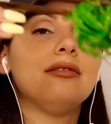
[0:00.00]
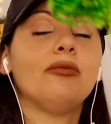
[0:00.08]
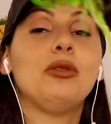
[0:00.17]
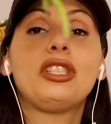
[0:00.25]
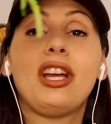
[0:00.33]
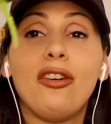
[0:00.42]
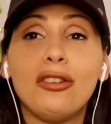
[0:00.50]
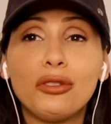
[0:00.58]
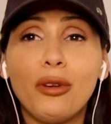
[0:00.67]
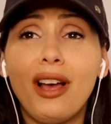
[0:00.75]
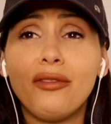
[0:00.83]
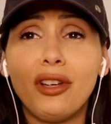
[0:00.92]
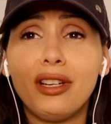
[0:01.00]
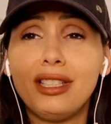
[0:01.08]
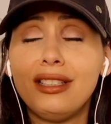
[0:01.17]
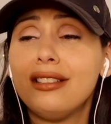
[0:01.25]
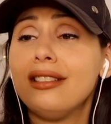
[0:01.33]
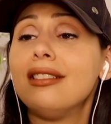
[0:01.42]
which I also have not
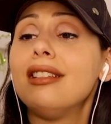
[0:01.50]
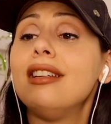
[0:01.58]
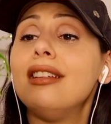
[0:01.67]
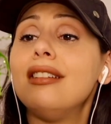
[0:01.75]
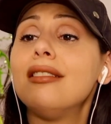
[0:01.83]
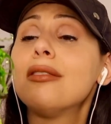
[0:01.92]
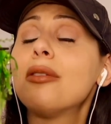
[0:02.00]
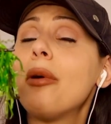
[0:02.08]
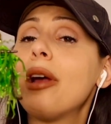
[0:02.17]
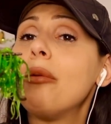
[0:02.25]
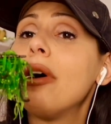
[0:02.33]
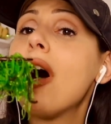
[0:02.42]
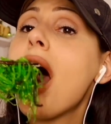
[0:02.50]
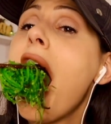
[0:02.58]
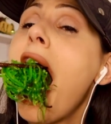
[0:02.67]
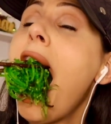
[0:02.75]
eaten in quite a while.